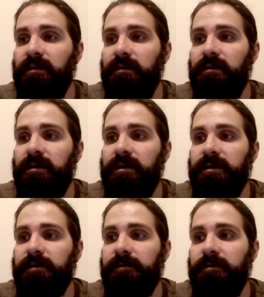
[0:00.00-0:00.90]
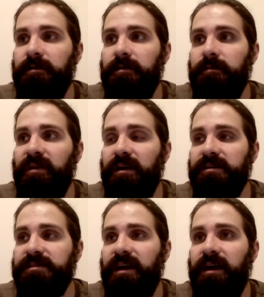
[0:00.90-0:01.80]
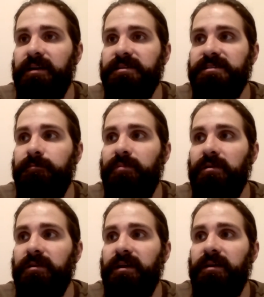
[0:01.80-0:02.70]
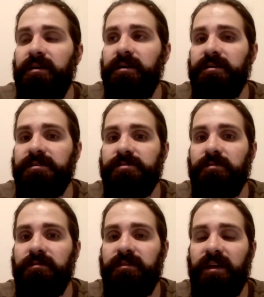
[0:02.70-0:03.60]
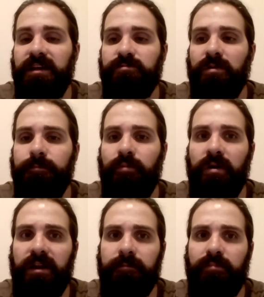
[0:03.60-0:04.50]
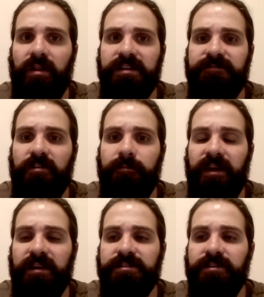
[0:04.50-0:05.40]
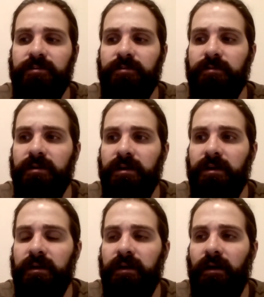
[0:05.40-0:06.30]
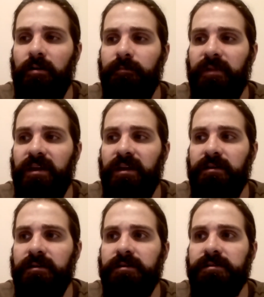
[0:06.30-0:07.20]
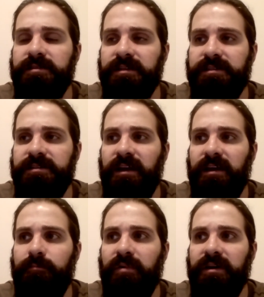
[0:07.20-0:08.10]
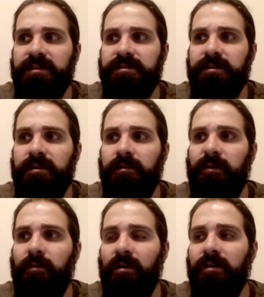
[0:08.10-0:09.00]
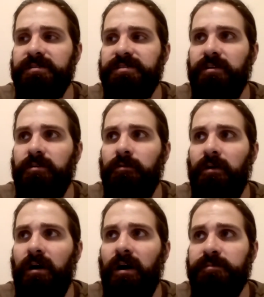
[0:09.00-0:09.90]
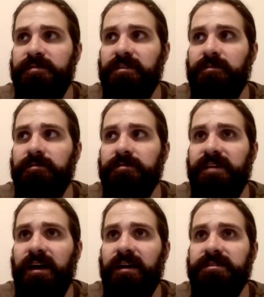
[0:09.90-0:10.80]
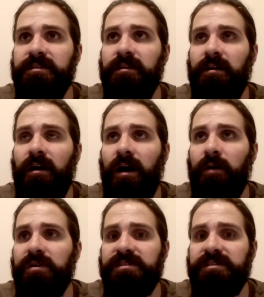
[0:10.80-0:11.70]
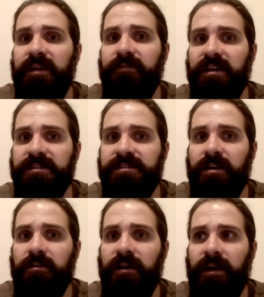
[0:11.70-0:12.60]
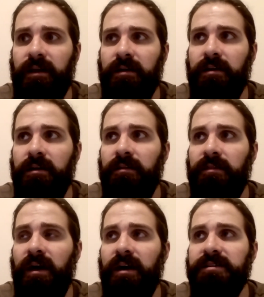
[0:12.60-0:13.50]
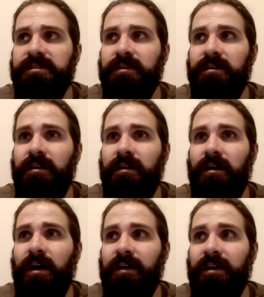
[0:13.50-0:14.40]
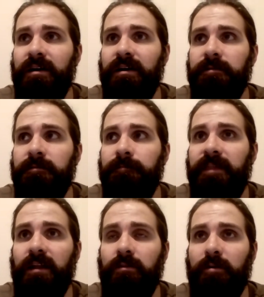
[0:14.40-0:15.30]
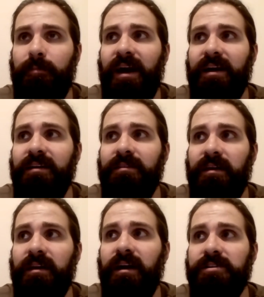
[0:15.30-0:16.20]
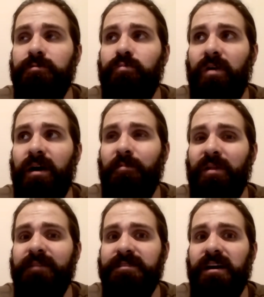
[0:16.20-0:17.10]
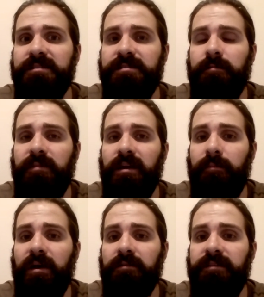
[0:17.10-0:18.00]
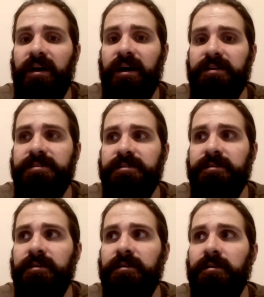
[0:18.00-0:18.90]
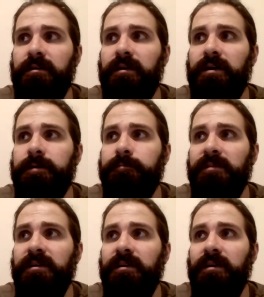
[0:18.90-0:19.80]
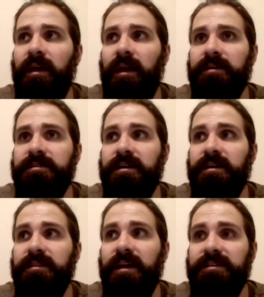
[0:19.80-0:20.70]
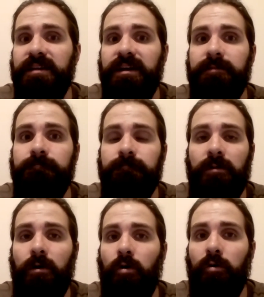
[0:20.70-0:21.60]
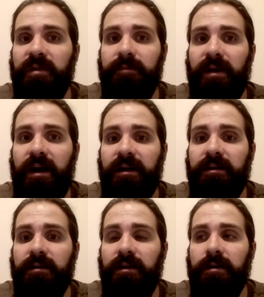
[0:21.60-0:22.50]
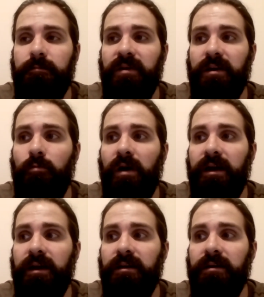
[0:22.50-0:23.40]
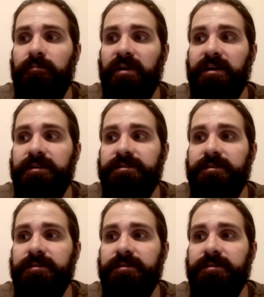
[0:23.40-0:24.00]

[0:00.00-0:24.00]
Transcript: uh, because I had a disability, certain things were put in place for me to help me succeed. But there are also obstacles that I wasn't even considering that I look back and think I should probably have done something about that. Um, and they did hold me back in a big way, but